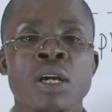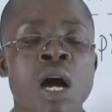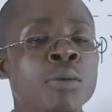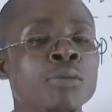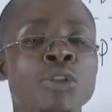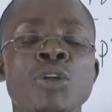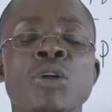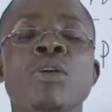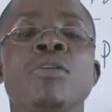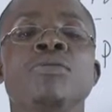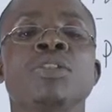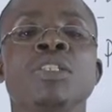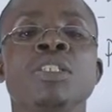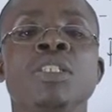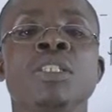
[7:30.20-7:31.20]
I'm sure you
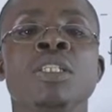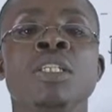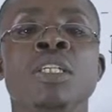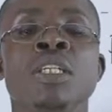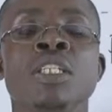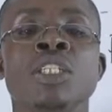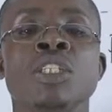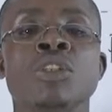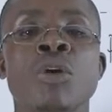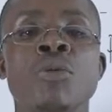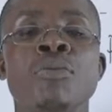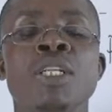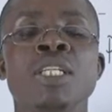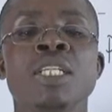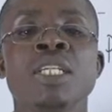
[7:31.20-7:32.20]
have seen so
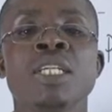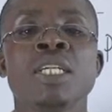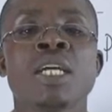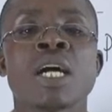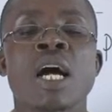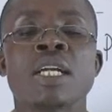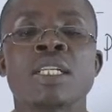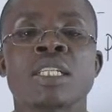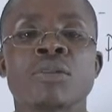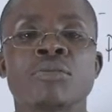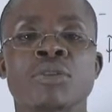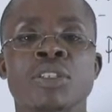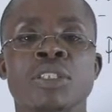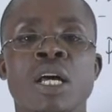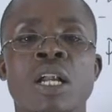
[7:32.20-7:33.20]
many
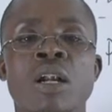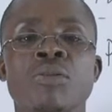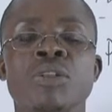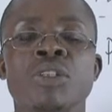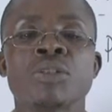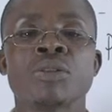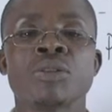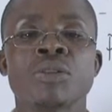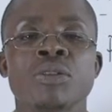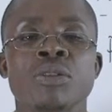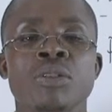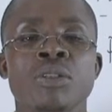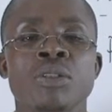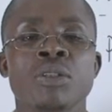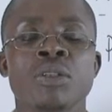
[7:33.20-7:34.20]
items around you.
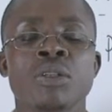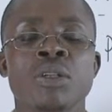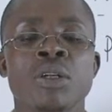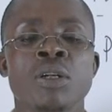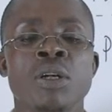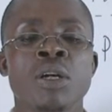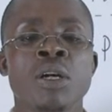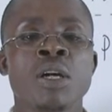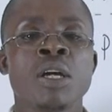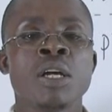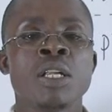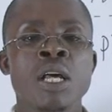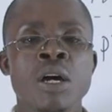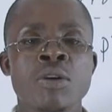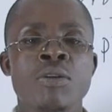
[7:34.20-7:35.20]

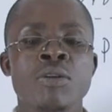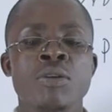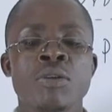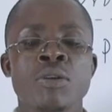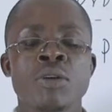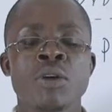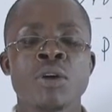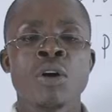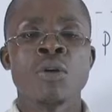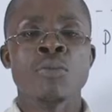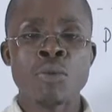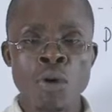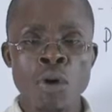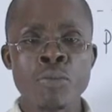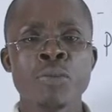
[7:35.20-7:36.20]
Now,
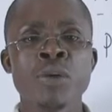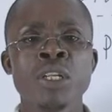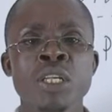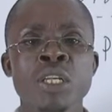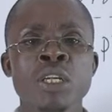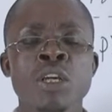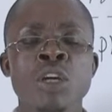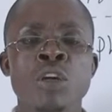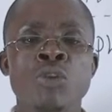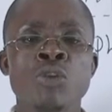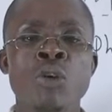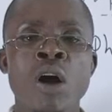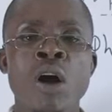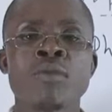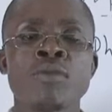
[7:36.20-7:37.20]
probably
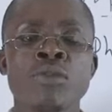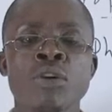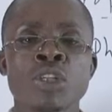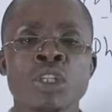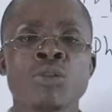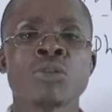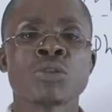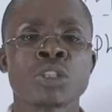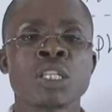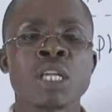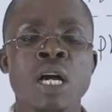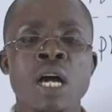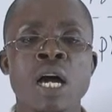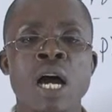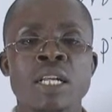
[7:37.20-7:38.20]
you have not looked
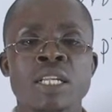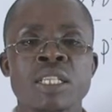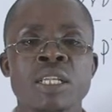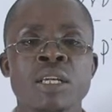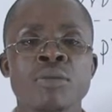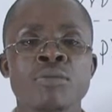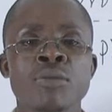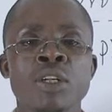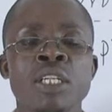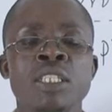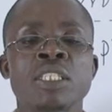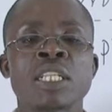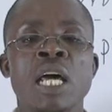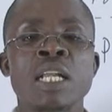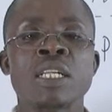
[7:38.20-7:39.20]
at them
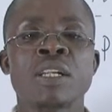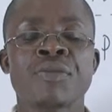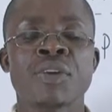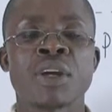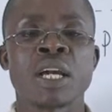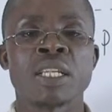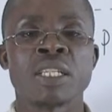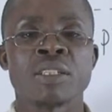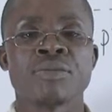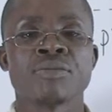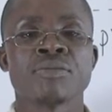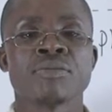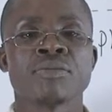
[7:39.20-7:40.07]
scientifically.